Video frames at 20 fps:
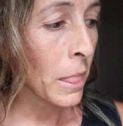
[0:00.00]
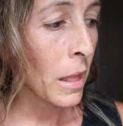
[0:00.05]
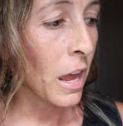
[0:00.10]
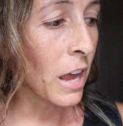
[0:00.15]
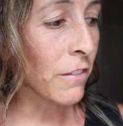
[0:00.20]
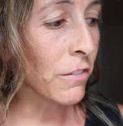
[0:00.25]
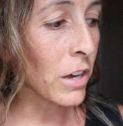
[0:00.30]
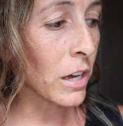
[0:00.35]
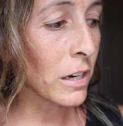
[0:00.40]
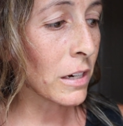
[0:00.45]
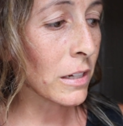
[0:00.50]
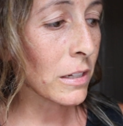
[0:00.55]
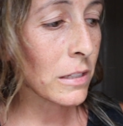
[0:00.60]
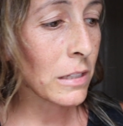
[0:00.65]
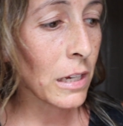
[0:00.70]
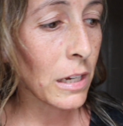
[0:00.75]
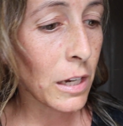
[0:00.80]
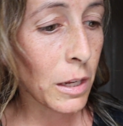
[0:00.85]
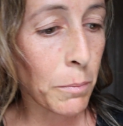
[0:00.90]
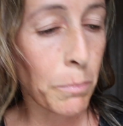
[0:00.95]
I've got an
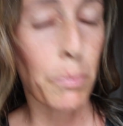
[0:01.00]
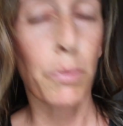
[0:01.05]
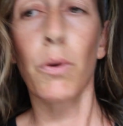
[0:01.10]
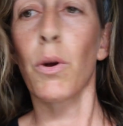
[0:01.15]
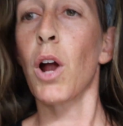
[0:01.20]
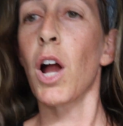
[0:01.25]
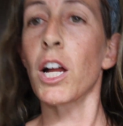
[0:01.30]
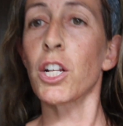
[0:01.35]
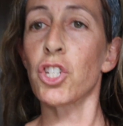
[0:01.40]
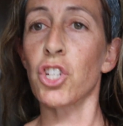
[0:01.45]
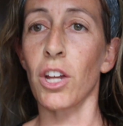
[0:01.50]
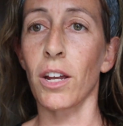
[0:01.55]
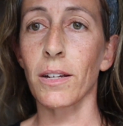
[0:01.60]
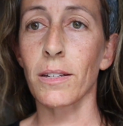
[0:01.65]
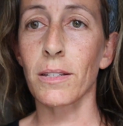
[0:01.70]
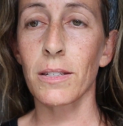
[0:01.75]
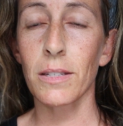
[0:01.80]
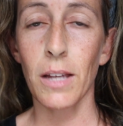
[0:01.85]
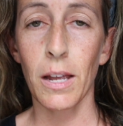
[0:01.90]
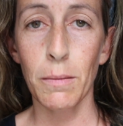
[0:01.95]
exciting
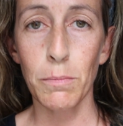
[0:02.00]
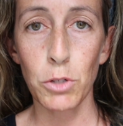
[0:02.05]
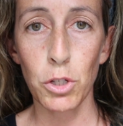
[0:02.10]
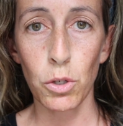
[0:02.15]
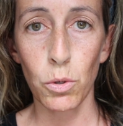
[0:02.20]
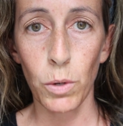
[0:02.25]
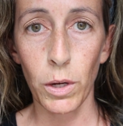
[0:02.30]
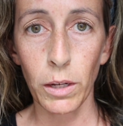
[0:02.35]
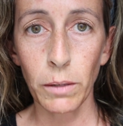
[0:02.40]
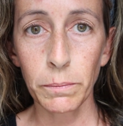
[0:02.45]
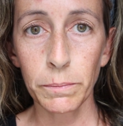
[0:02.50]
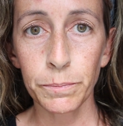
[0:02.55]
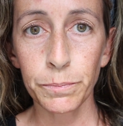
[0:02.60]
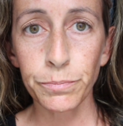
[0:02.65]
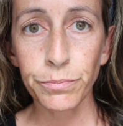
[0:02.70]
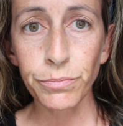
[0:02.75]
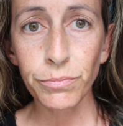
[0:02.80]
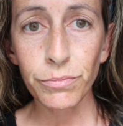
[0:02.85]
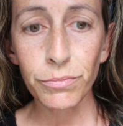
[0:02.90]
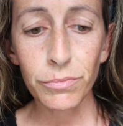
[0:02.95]
project I'm doing,
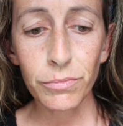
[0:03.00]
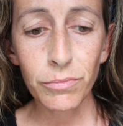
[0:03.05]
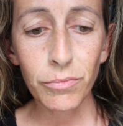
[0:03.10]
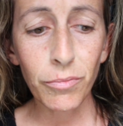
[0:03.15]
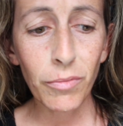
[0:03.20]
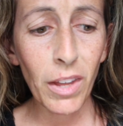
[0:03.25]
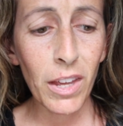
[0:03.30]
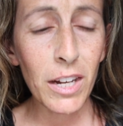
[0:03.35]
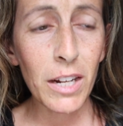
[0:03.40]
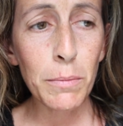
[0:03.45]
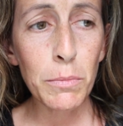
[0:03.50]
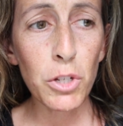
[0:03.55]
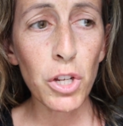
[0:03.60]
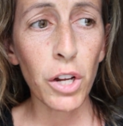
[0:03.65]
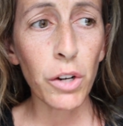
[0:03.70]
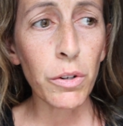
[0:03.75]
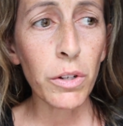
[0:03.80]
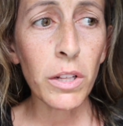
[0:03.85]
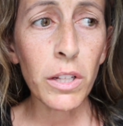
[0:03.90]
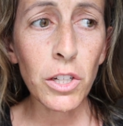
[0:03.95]
and I'm
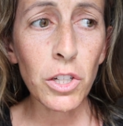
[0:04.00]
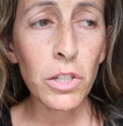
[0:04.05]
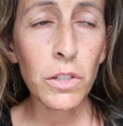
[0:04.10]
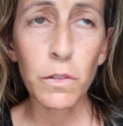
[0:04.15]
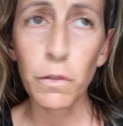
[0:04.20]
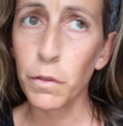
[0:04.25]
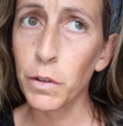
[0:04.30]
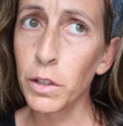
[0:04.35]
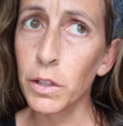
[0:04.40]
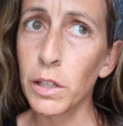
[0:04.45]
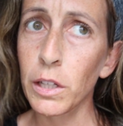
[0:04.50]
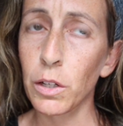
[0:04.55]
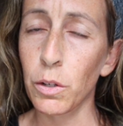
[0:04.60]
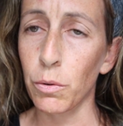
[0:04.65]
generally just feeling